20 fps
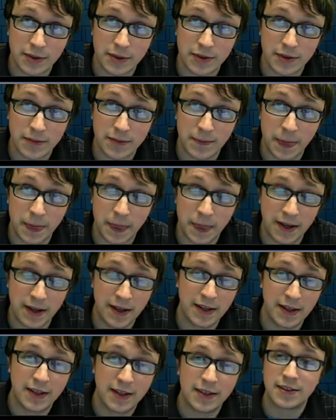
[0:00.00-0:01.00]
And
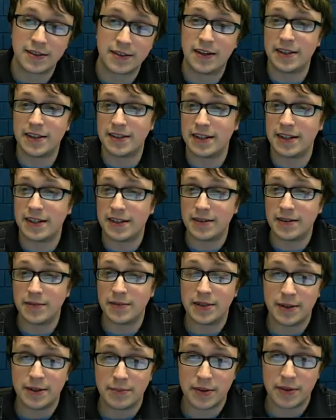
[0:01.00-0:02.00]
it's a lot of data to
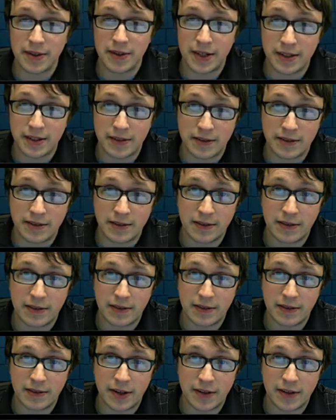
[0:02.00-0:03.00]
manipulate,
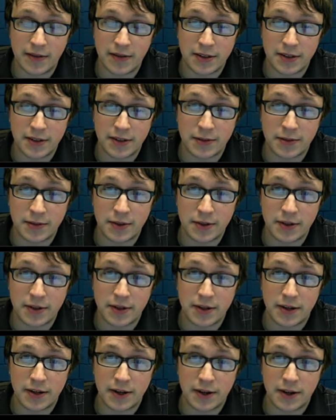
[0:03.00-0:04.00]
a lot of extra work,
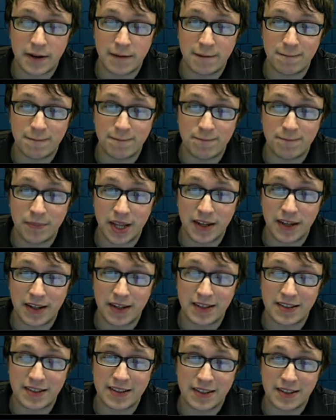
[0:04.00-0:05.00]
and
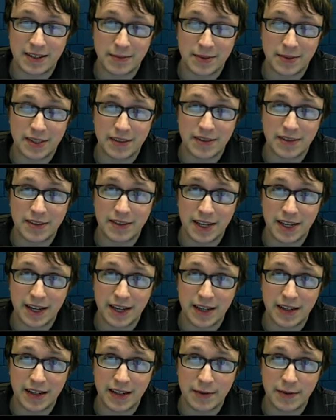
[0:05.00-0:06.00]
it's going to be
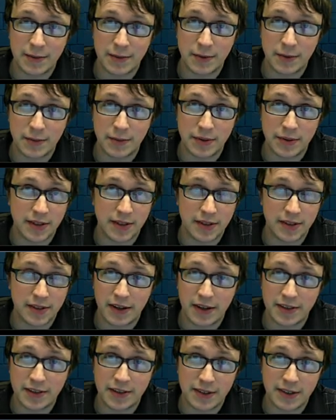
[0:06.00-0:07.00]
static. It won't be
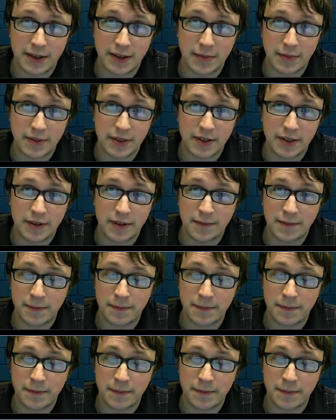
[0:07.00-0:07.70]
constantly updating.